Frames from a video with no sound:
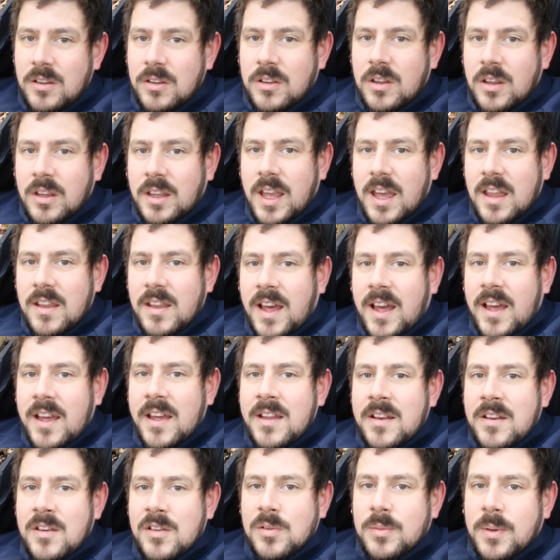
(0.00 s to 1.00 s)
You could get that
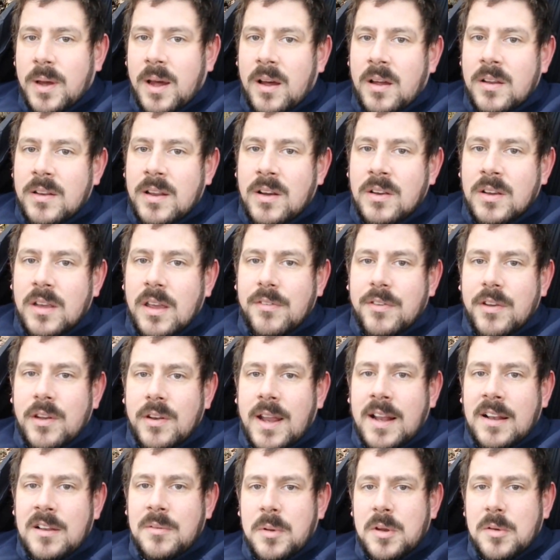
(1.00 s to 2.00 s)
in as well and that'll give you
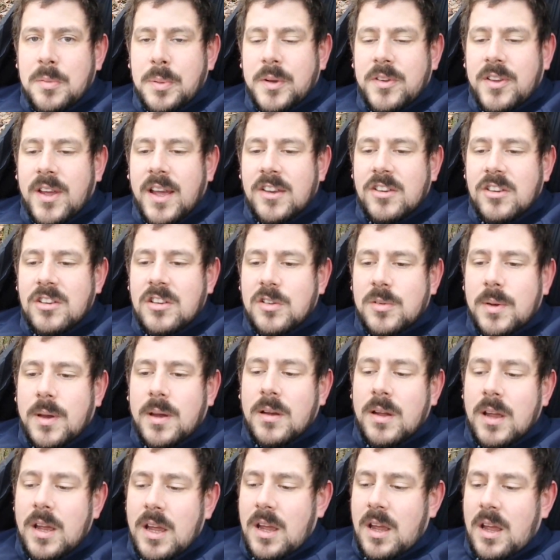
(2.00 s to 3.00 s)
an element of protection as
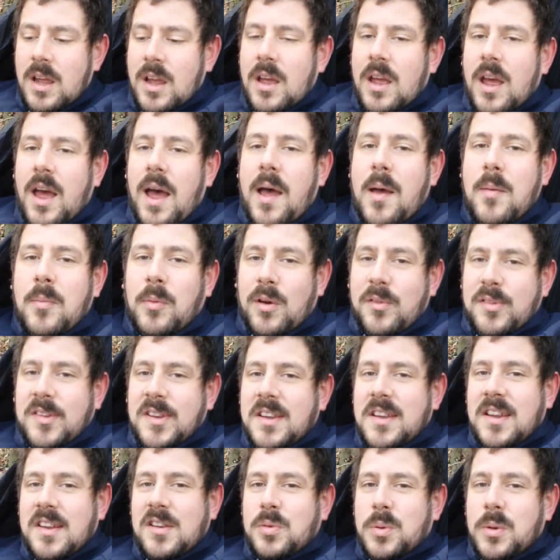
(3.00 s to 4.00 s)
well.
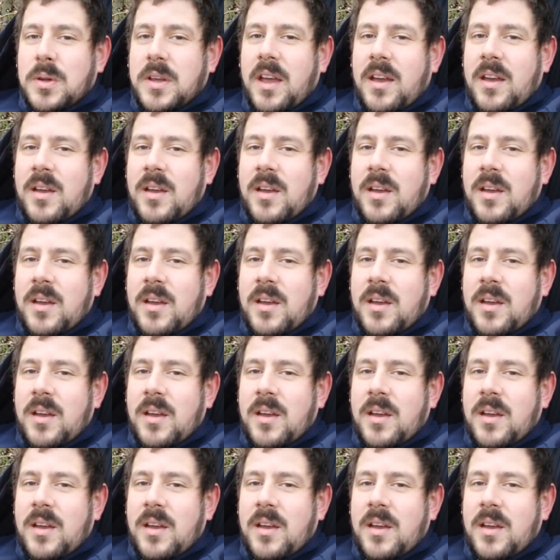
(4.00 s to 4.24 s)
Obviously this would